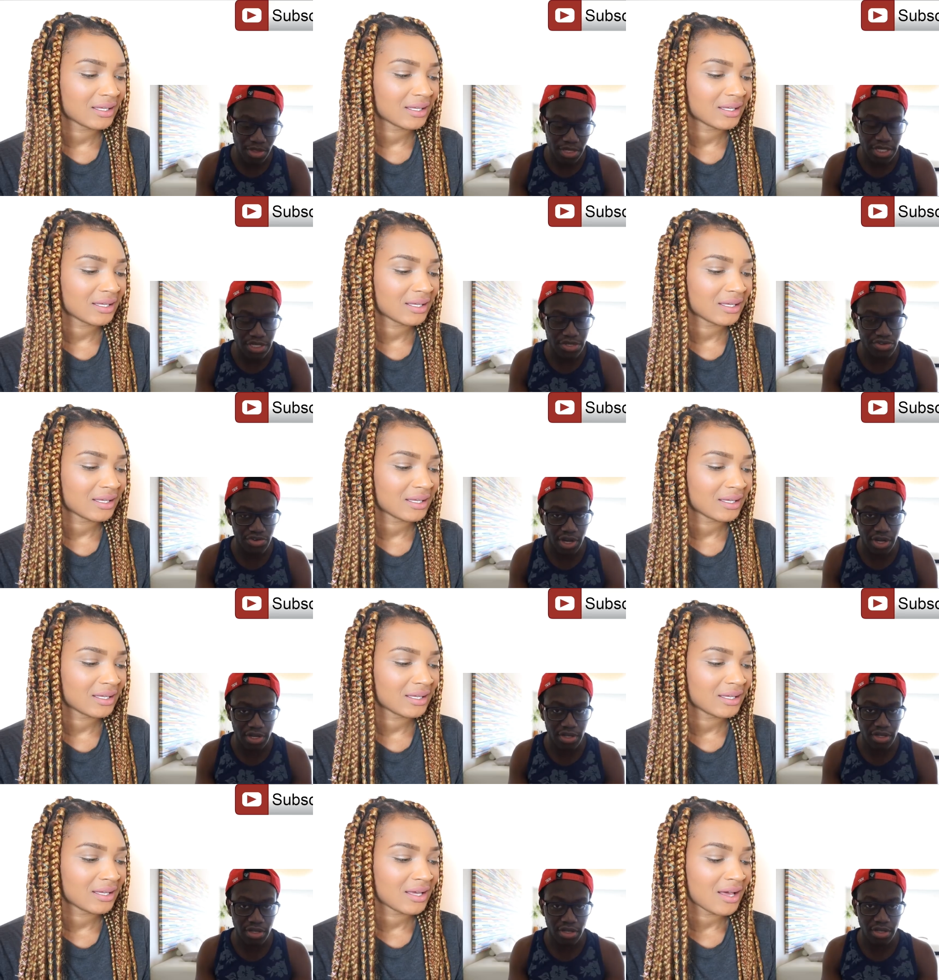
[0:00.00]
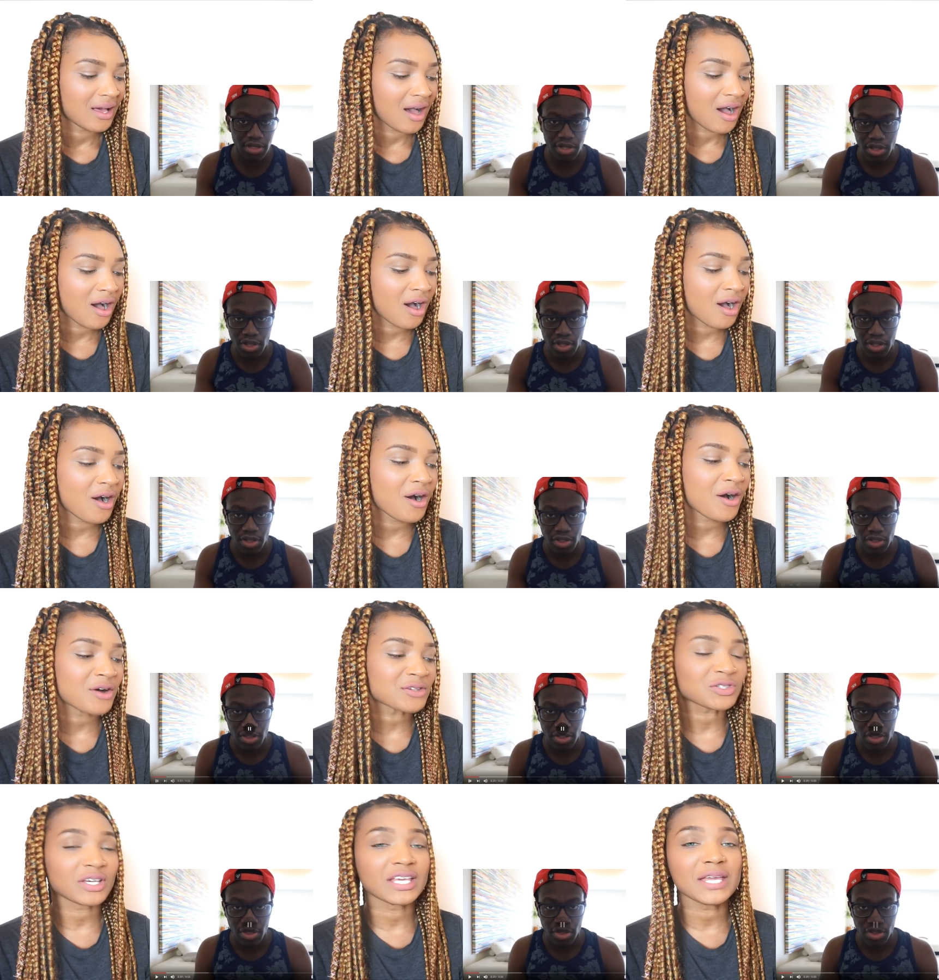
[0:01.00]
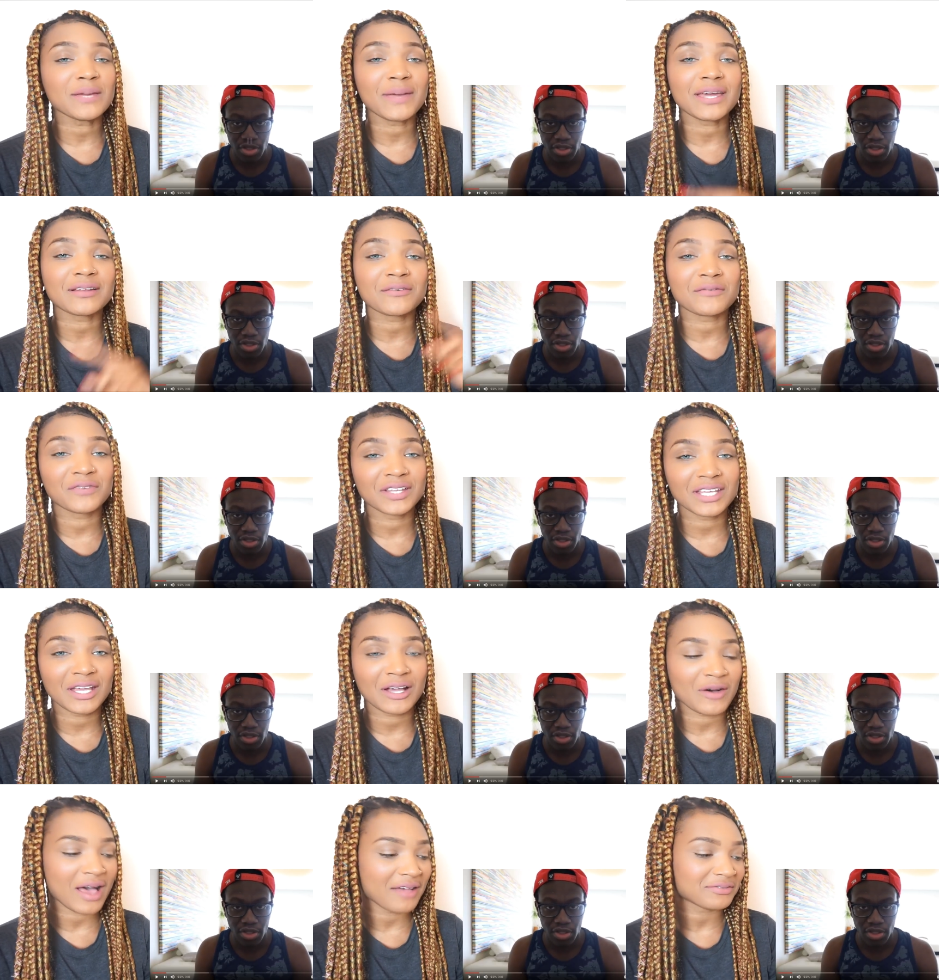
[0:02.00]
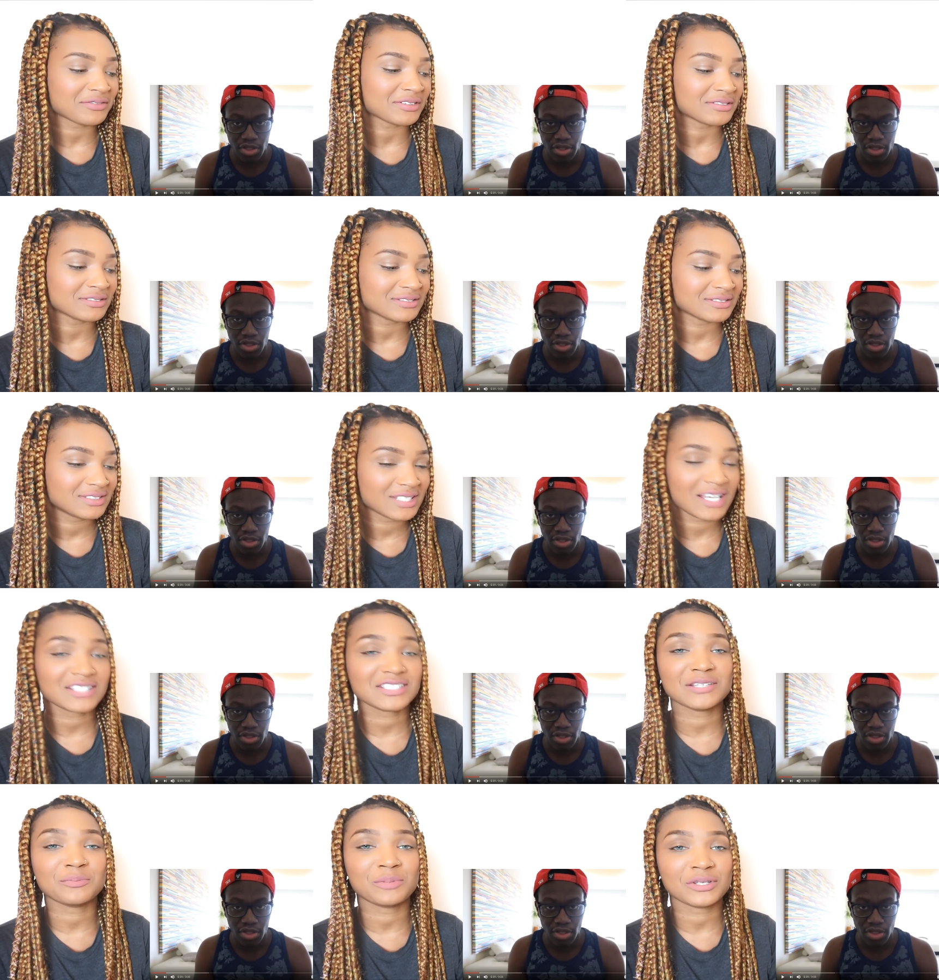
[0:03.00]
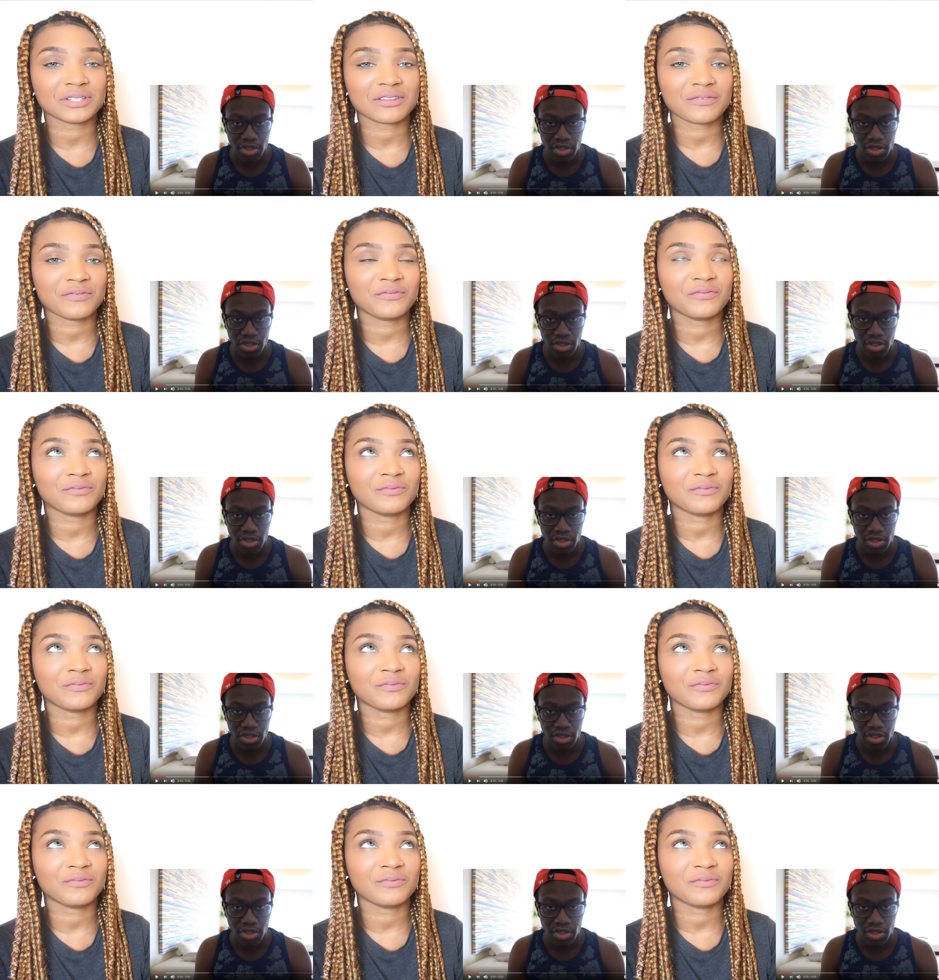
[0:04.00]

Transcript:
Speaker 1: the diss track.
Speaker 2: Oh, so he made a video after Deji put the